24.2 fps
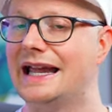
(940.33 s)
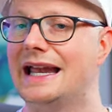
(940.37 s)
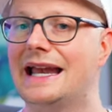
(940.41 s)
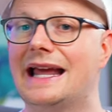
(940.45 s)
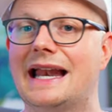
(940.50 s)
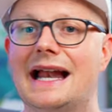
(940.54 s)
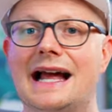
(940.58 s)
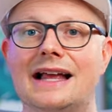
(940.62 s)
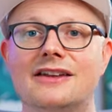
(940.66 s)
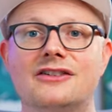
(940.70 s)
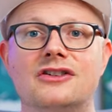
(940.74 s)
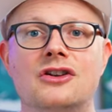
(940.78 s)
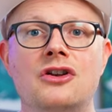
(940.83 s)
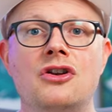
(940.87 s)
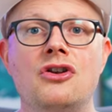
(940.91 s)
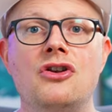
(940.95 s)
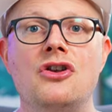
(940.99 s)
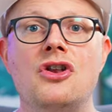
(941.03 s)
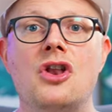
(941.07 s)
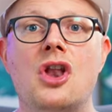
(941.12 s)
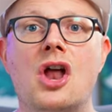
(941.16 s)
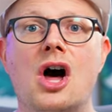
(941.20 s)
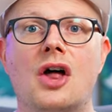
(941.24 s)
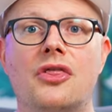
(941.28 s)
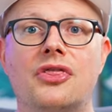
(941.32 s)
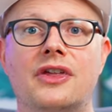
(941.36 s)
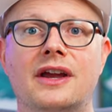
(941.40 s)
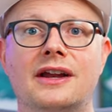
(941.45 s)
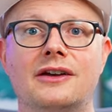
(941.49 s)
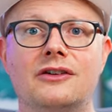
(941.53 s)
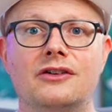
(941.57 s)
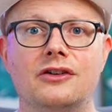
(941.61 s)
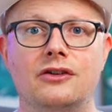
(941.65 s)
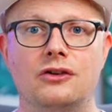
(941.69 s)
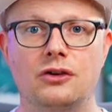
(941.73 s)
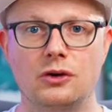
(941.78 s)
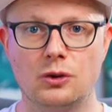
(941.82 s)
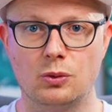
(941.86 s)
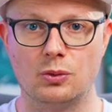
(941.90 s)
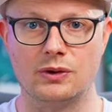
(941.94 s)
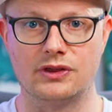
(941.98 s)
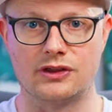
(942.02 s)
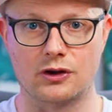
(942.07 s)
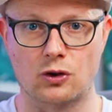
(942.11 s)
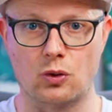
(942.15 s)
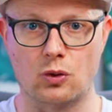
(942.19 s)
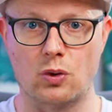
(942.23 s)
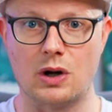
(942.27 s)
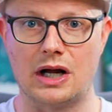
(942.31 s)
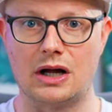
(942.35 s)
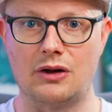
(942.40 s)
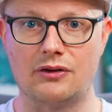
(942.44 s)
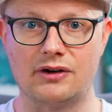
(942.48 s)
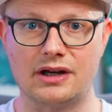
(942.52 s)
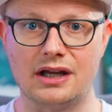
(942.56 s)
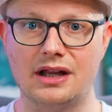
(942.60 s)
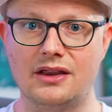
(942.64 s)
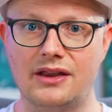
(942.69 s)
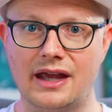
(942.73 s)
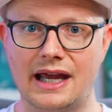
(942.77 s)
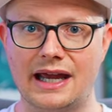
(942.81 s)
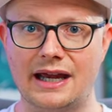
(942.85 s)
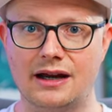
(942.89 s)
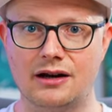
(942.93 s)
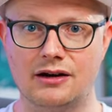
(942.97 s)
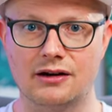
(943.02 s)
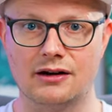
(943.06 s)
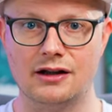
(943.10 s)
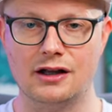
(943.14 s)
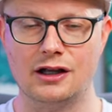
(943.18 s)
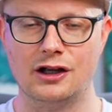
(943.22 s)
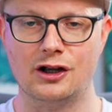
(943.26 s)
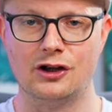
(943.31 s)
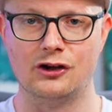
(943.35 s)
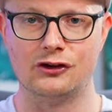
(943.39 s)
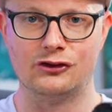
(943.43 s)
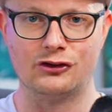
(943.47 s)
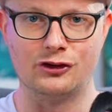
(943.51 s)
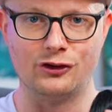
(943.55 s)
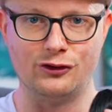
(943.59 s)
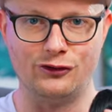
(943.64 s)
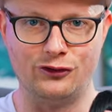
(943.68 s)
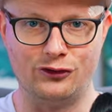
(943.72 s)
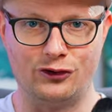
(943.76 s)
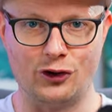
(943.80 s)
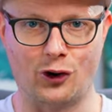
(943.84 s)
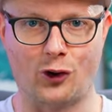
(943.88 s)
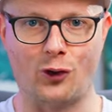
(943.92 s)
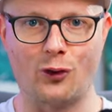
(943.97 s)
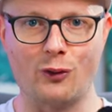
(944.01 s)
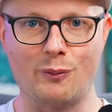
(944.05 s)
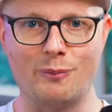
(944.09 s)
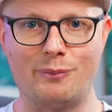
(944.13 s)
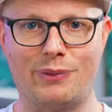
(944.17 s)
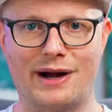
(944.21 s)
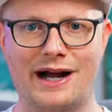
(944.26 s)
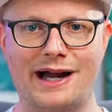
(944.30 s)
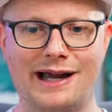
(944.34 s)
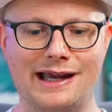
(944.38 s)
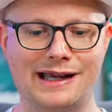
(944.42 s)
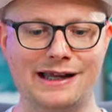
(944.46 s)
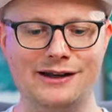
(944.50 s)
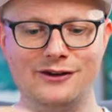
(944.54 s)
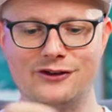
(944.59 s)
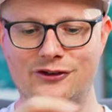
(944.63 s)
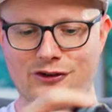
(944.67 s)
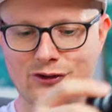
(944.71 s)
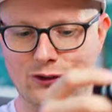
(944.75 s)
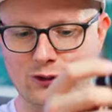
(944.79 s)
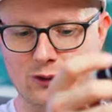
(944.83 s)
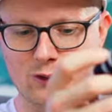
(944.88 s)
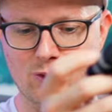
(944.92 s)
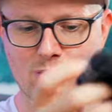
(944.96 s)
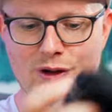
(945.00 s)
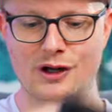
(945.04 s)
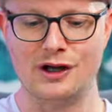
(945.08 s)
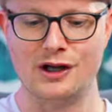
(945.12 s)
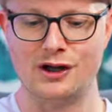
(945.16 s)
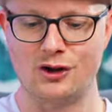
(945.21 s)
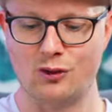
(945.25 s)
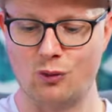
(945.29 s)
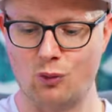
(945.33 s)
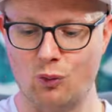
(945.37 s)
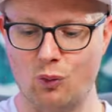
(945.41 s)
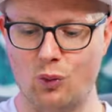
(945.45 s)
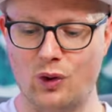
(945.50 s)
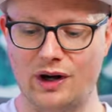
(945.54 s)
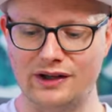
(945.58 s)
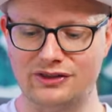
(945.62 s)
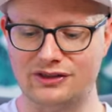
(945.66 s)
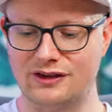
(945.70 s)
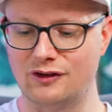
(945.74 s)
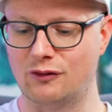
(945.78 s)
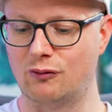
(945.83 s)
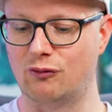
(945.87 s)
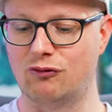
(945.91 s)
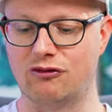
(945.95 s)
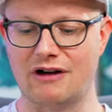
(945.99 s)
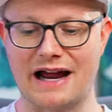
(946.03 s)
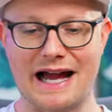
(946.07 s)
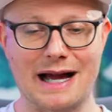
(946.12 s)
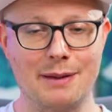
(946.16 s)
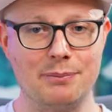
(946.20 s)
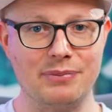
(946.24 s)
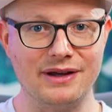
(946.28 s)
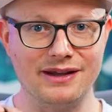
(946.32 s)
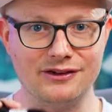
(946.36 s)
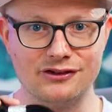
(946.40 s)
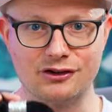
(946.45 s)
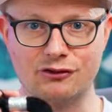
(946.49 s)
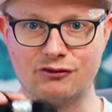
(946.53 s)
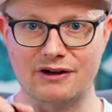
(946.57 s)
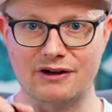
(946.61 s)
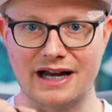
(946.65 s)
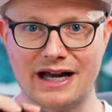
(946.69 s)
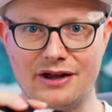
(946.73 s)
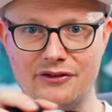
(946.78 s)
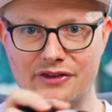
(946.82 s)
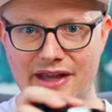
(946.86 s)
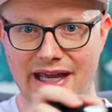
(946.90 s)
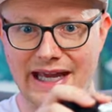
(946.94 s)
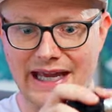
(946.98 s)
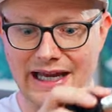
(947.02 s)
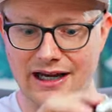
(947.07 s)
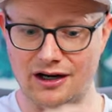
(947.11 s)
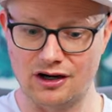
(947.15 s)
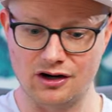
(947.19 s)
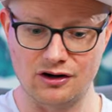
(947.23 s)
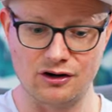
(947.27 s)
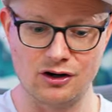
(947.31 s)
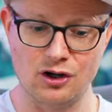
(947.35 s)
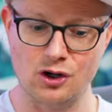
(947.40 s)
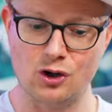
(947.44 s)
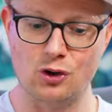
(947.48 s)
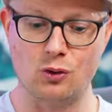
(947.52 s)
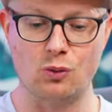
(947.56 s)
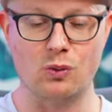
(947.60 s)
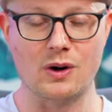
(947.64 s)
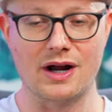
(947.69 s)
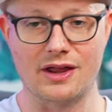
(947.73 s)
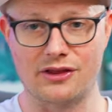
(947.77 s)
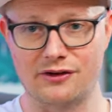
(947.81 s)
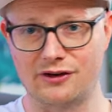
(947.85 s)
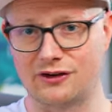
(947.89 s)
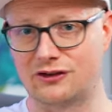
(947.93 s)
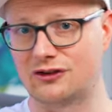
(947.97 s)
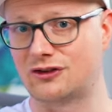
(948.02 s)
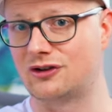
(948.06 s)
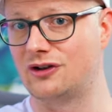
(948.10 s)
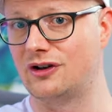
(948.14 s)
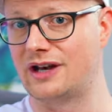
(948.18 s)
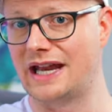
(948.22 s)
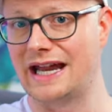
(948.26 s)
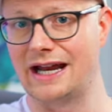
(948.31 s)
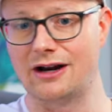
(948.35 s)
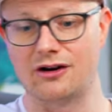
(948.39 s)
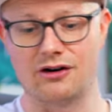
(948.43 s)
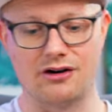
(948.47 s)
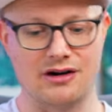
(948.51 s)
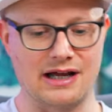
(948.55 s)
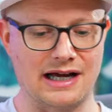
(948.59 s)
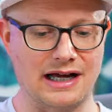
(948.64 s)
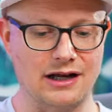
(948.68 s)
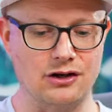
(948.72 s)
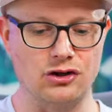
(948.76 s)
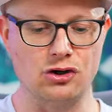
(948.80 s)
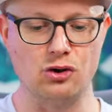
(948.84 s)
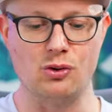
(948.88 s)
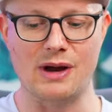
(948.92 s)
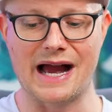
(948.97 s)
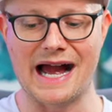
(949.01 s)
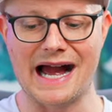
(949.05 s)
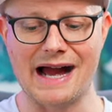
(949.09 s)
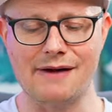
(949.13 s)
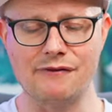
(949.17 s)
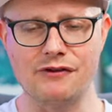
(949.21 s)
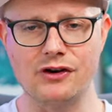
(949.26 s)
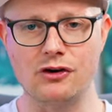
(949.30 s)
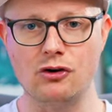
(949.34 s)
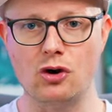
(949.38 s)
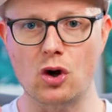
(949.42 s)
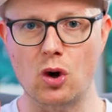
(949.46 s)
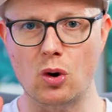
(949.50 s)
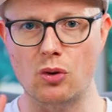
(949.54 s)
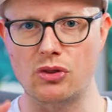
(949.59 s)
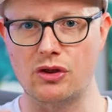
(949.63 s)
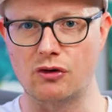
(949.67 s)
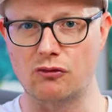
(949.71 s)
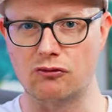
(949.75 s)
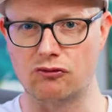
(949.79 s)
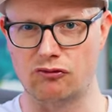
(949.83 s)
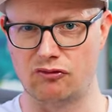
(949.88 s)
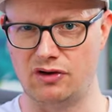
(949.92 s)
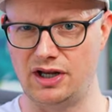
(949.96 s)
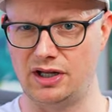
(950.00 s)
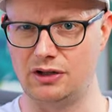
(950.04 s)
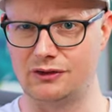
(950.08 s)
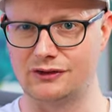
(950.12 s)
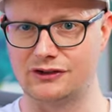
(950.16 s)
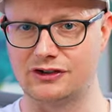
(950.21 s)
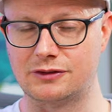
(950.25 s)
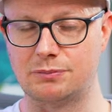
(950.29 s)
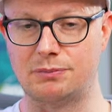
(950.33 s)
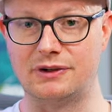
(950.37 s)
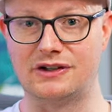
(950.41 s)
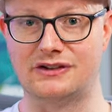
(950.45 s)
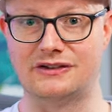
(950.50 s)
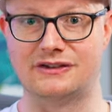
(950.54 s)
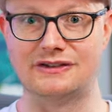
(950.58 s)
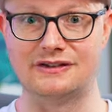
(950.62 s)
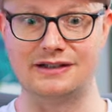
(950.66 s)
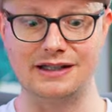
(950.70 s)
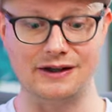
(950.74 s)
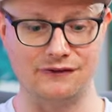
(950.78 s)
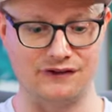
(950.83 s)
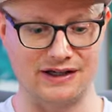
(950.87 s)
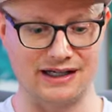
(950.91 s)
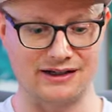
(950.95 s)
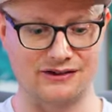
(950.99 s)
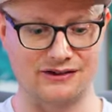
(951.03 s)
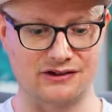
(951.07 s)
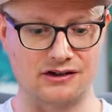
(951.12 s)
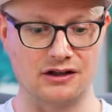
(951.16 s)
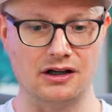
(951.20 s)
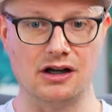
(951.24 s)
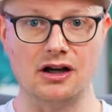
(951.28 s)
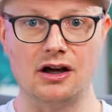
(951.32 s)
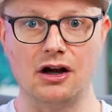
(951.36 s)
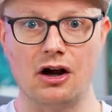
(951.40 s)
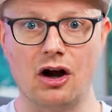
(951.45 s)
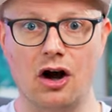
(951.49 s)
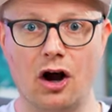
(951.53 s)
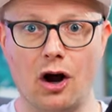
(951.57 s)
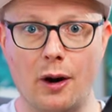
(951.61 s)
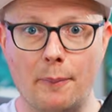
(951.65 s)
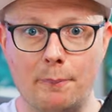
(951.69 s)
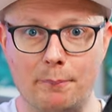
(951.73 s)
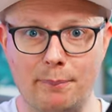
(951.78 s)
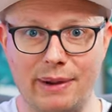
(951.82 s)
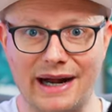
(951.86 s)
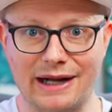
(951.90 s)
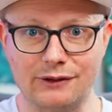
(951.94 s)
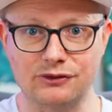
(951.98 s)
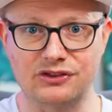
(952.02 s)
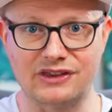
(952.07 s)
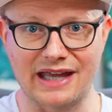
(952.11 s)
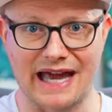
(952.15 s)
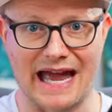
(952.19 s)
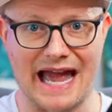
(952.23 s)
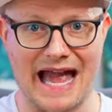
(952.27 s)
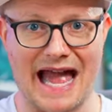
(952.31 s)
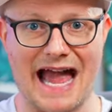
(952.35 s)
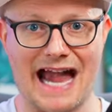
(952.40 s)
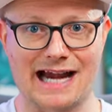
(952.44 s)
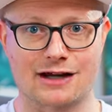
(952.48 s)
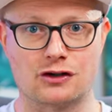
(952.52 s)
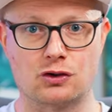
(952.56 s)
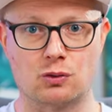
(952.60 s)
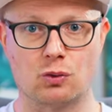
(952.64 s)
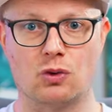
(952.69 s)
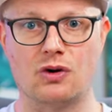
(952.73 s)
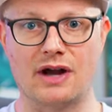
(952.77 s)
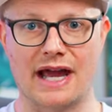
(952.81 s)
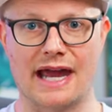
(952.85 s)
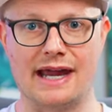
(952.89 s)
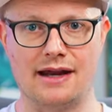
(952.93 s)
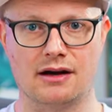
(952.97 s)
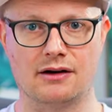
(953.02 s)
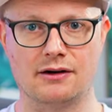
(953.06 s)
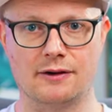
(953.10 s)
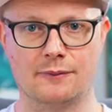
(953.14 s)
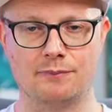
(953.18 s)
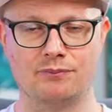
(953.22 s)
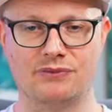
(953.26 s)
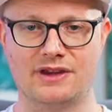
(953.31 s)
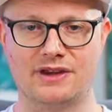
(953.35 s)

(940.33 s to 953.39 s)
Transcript: It has nothing to do with the quality of the hair. So don't buy into what the wrap is around the hair, whether it's good hair or not. You have to know the real specifics about the actual hair.